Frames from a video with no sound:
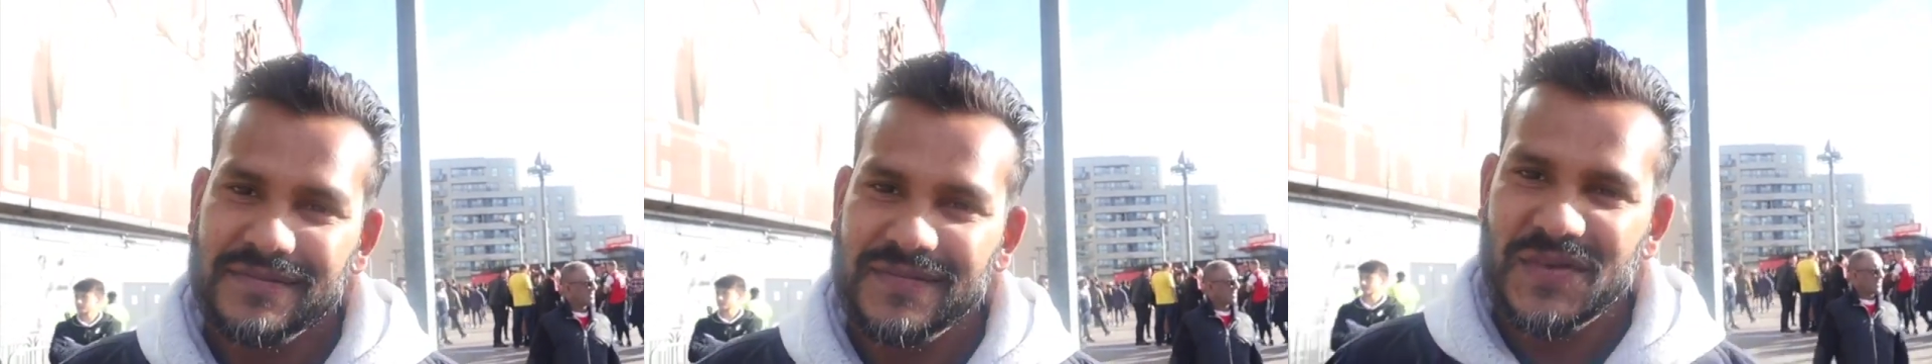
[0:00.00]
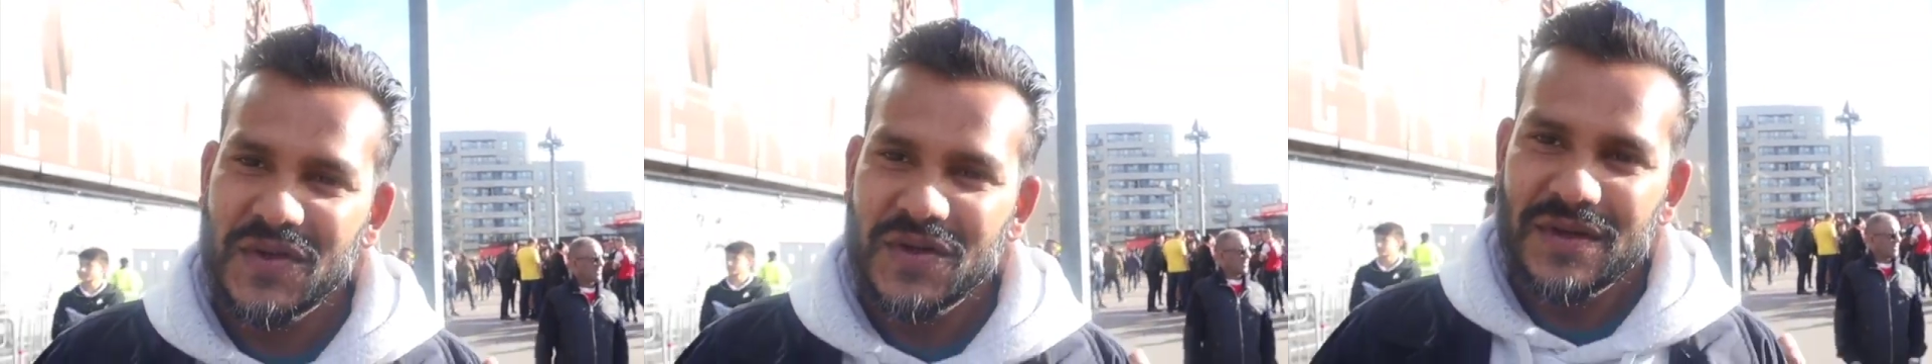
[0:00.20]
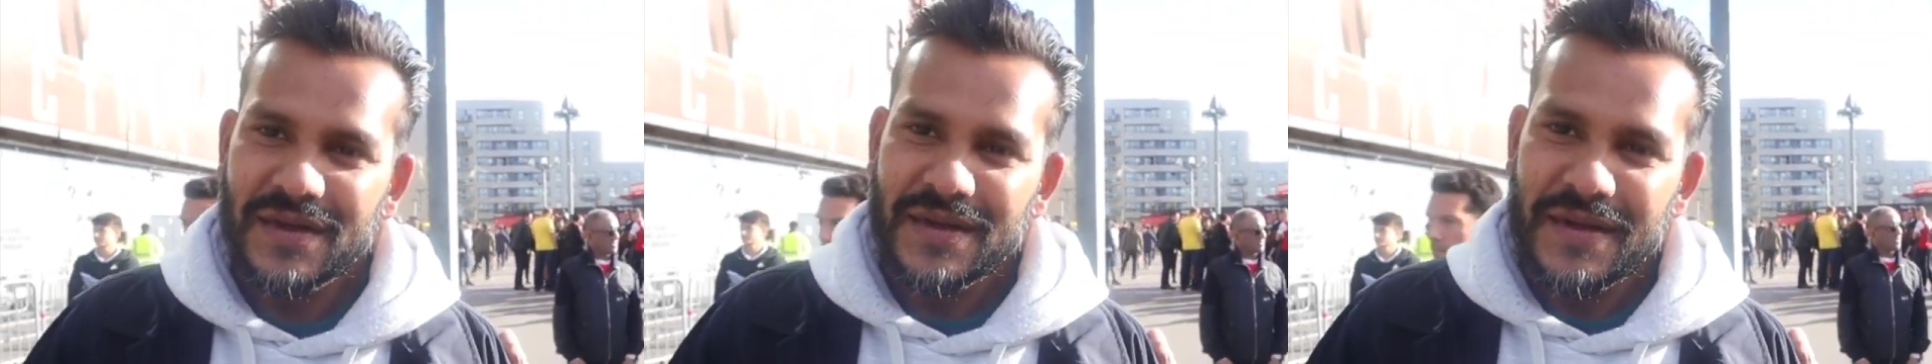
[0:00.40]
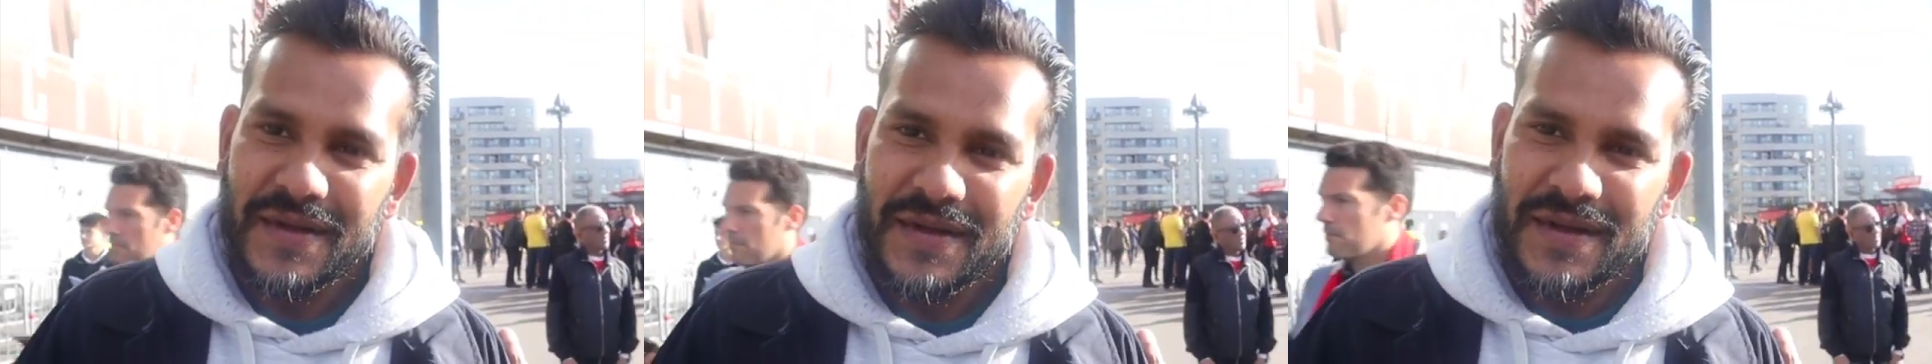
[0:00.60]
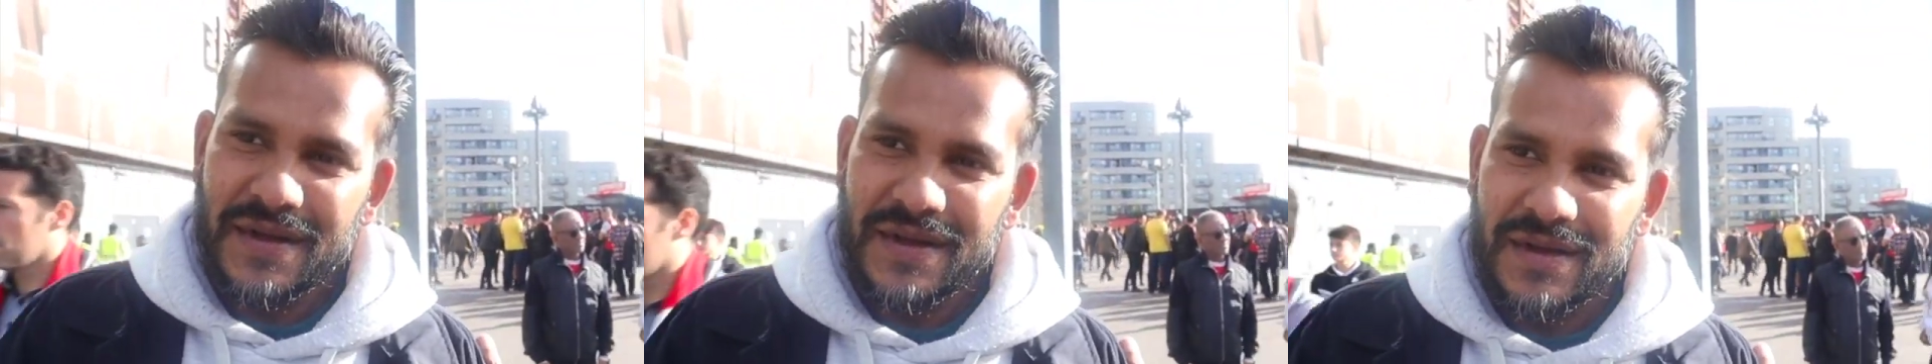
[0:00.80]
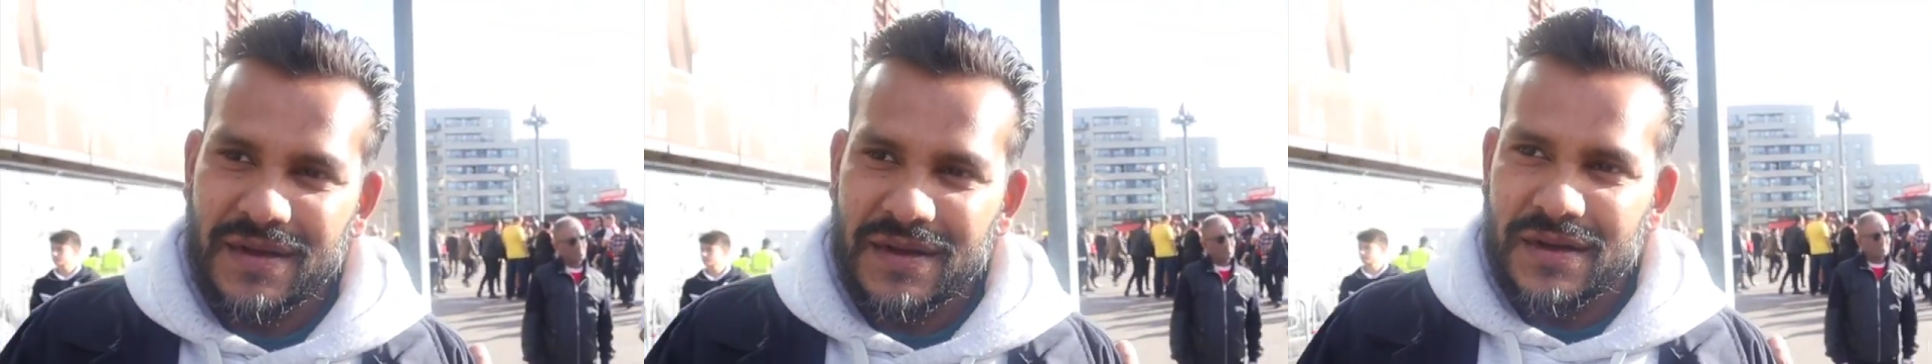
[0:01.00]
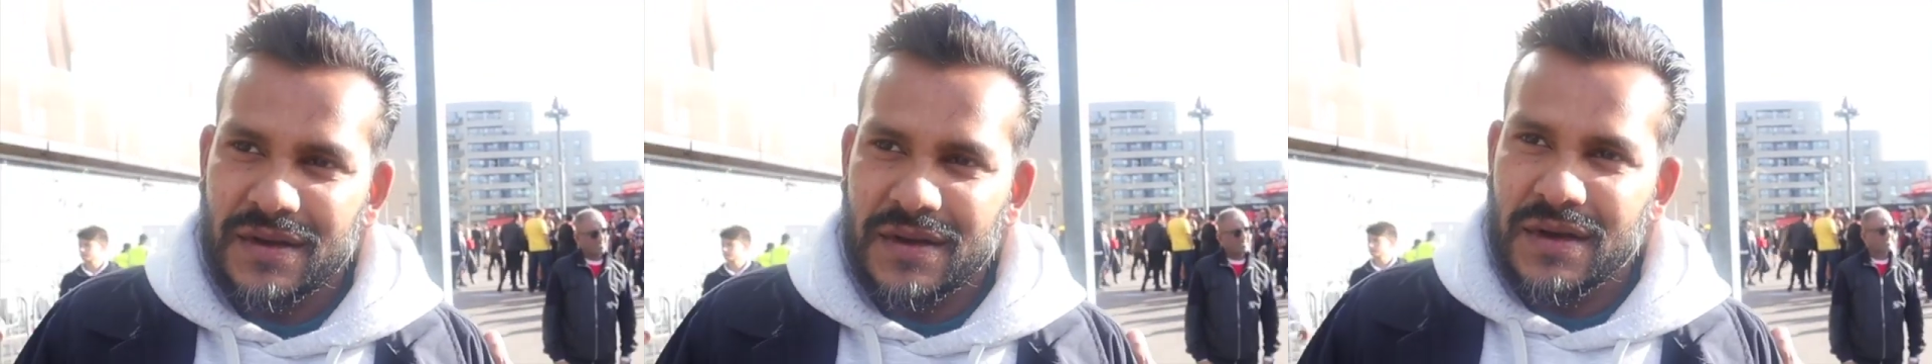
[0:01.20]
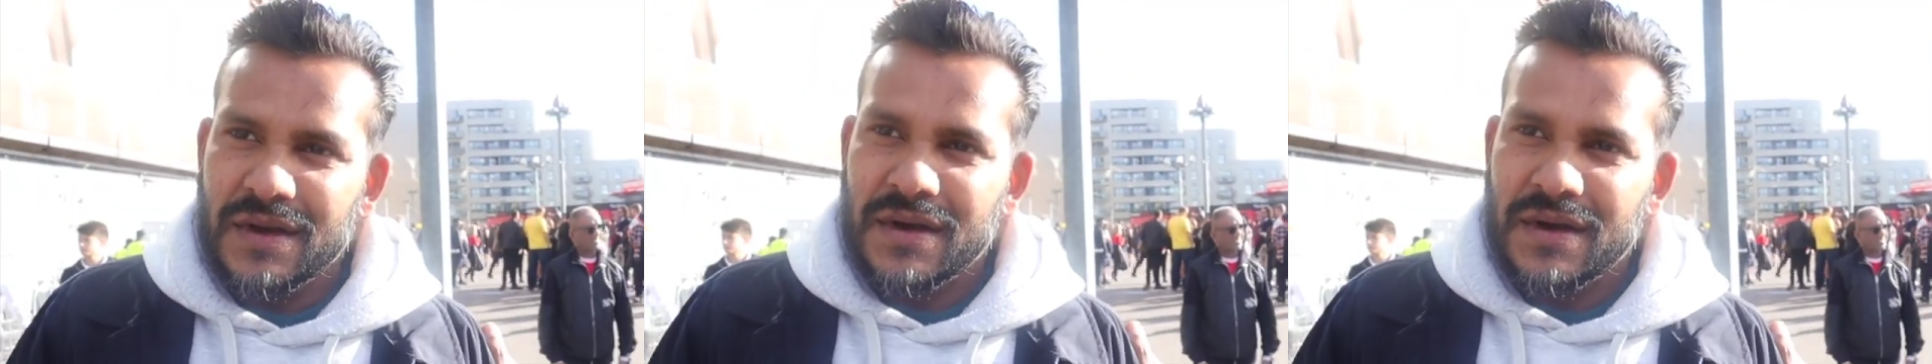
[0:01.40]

you feel winning the league, man?